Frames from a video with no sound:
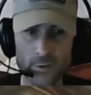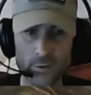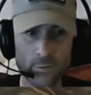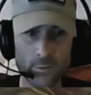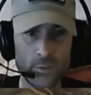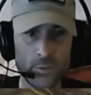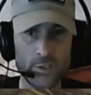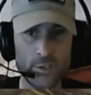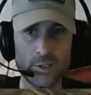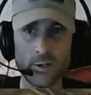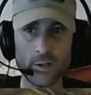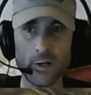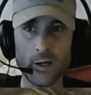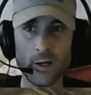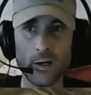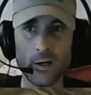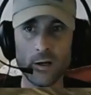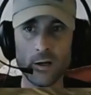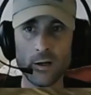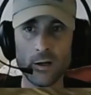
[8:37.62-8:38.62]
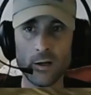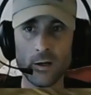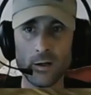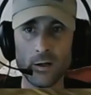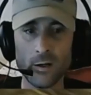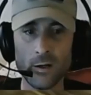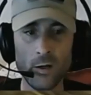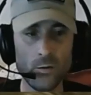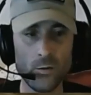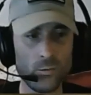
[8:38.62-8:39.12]
And for some reason,
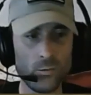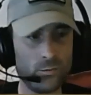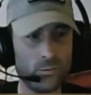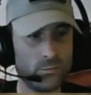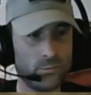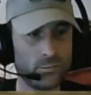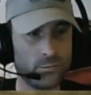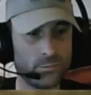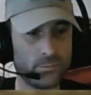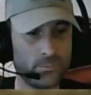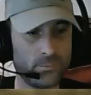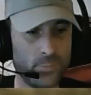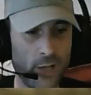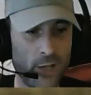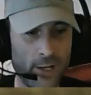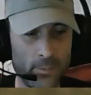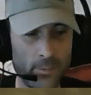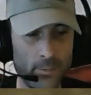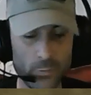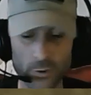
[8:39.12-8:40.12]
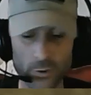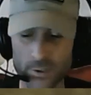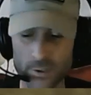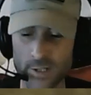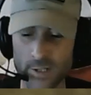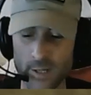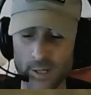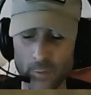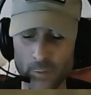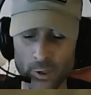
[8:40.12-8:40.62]
oh, I
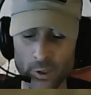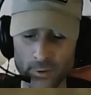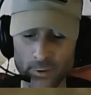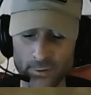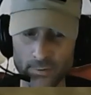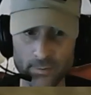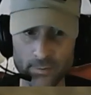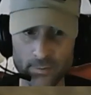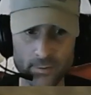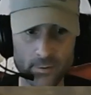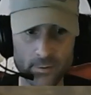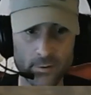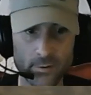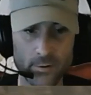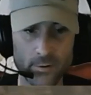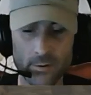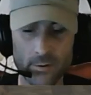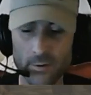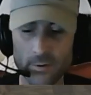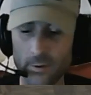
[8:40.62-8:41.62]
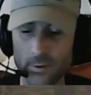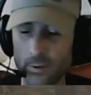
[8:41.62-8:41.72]
hit bullet time on us.